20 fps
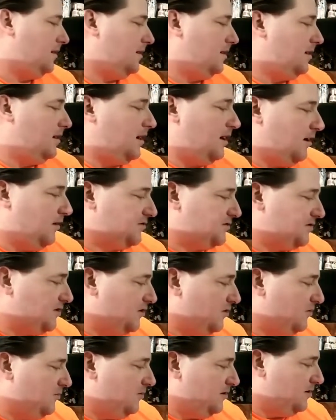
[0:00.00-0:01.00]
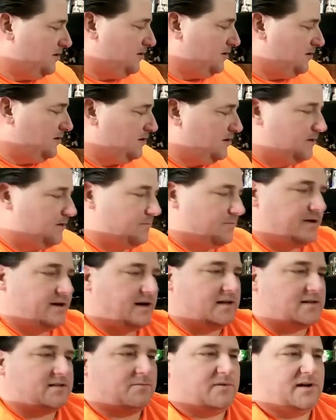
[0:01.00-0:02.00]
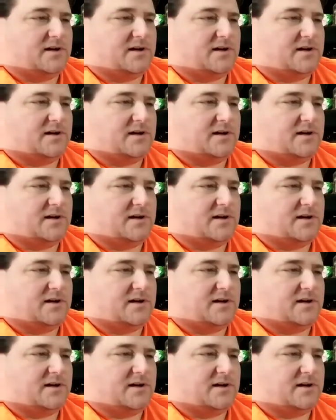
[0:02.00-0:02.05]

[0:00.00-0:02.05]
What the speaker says: I also printed out some